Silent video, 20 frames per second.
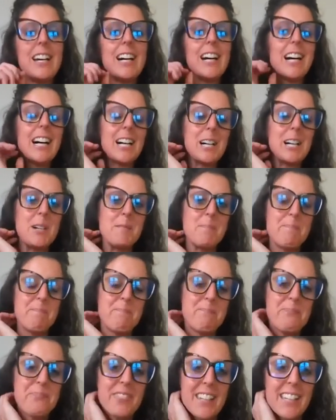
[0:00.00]

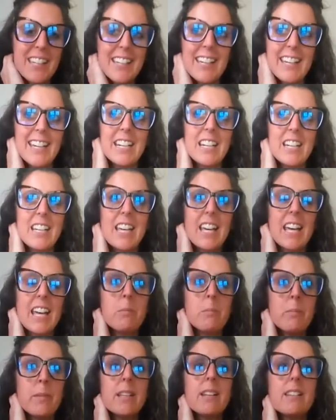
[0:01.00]
And
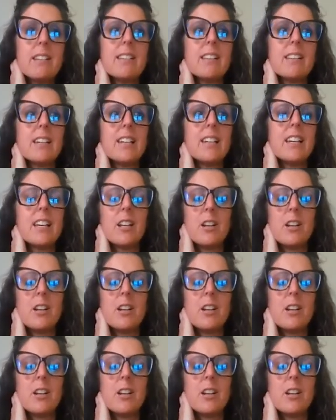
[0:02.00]
admittedly,